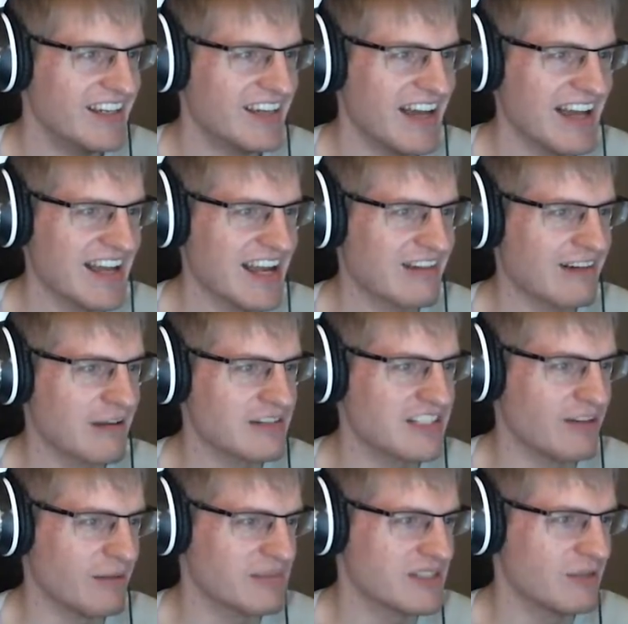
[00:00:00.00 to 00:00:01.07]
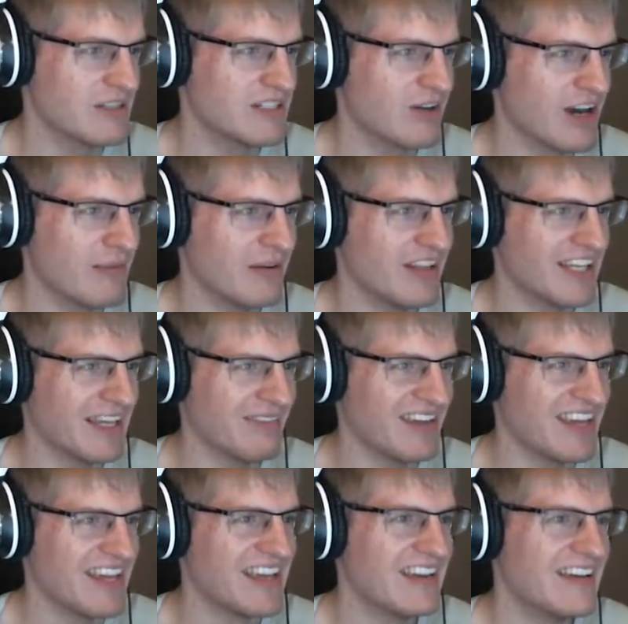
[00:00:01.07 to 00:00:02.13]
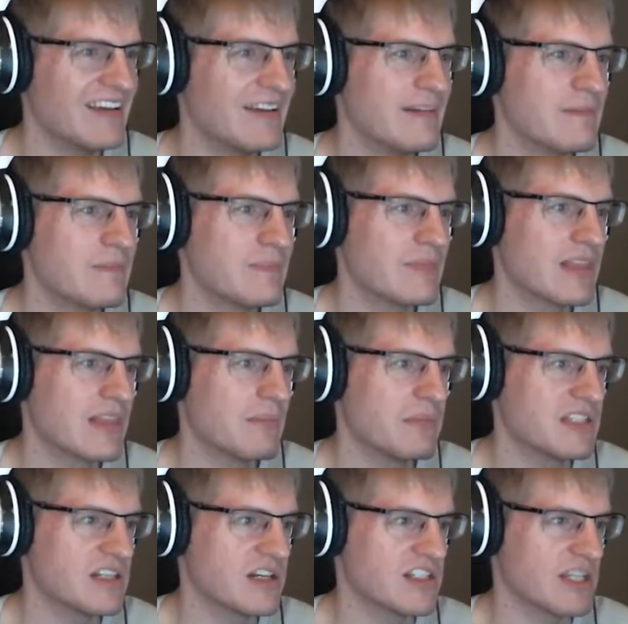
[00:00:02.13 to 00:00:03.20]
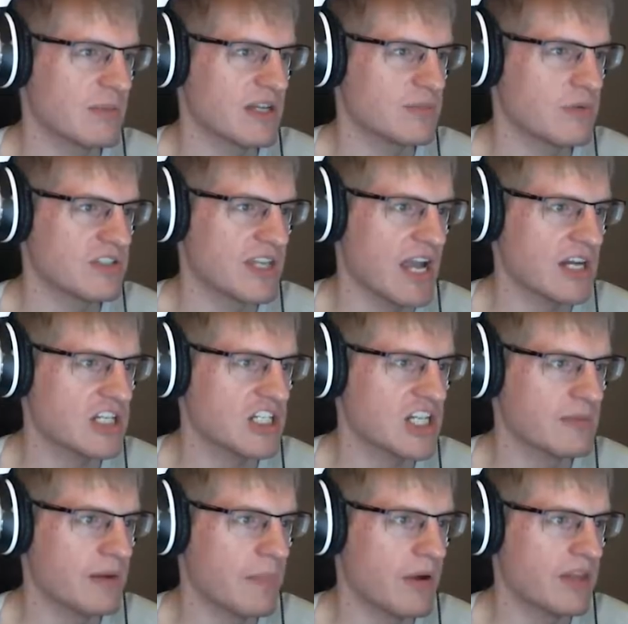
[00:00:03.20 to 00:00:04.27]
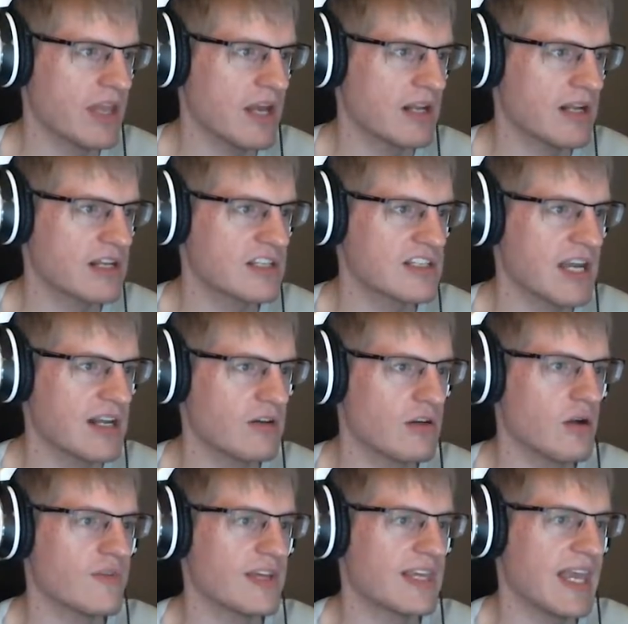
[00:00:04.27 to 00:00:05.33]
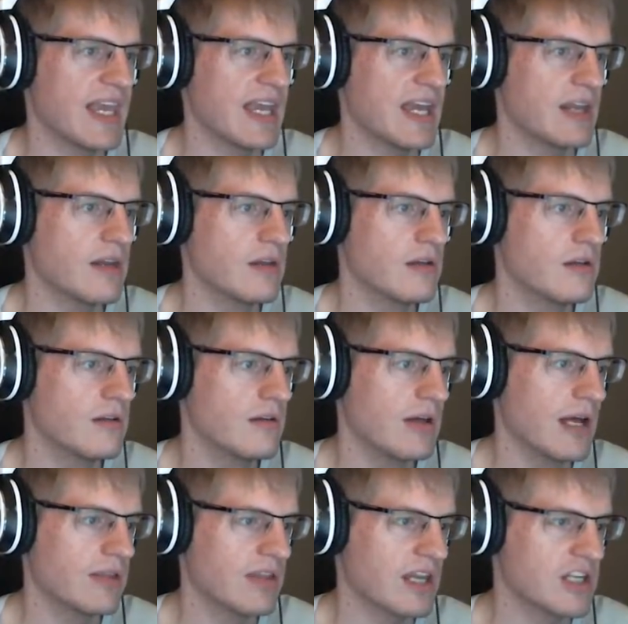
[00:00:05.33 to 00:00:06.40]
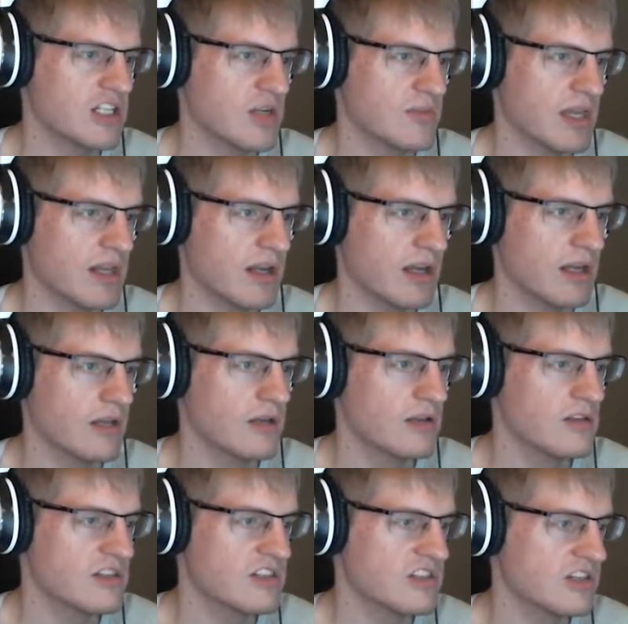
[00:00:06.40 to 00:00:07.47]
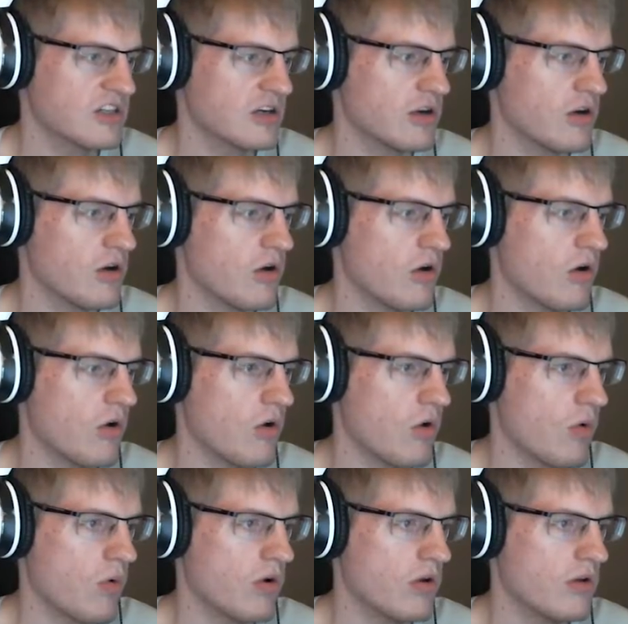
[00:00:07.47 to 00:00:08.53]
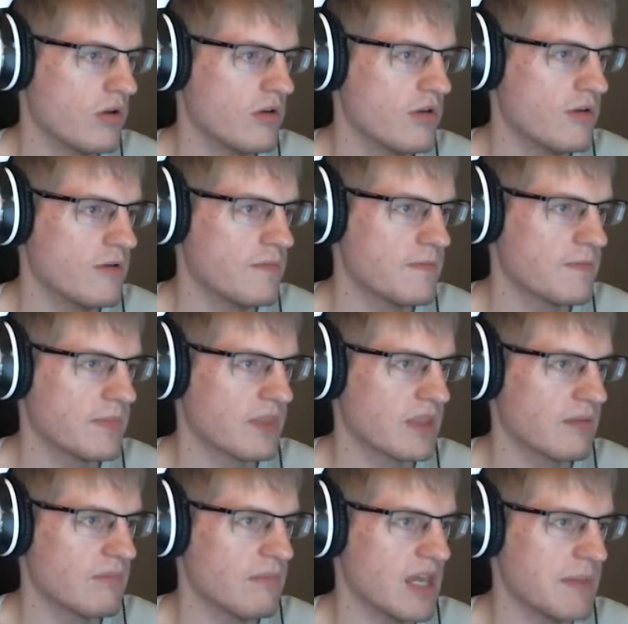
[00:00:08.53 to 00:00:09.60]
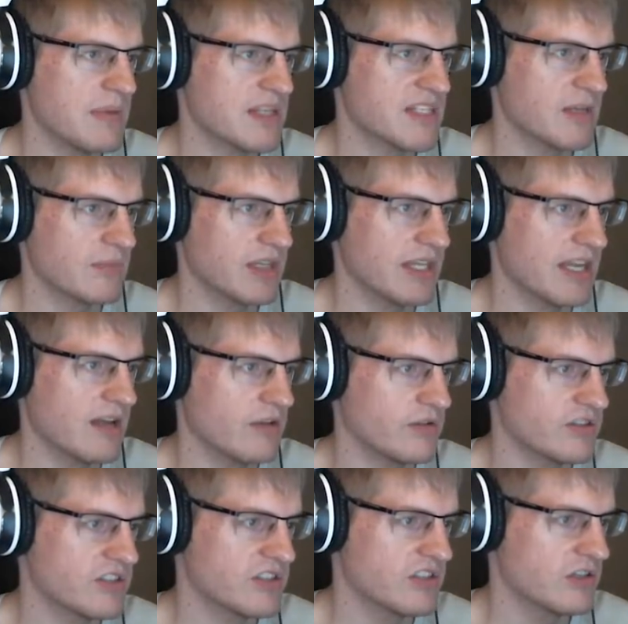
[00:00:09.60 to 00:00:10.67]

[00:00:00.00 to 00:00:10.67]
I can crouch, though. I'm so adorable. Look at me. But seriously, am I supposed to actually jump up on that? Because I don't know if I can. I don't think I can jump that high. So, maybe something else.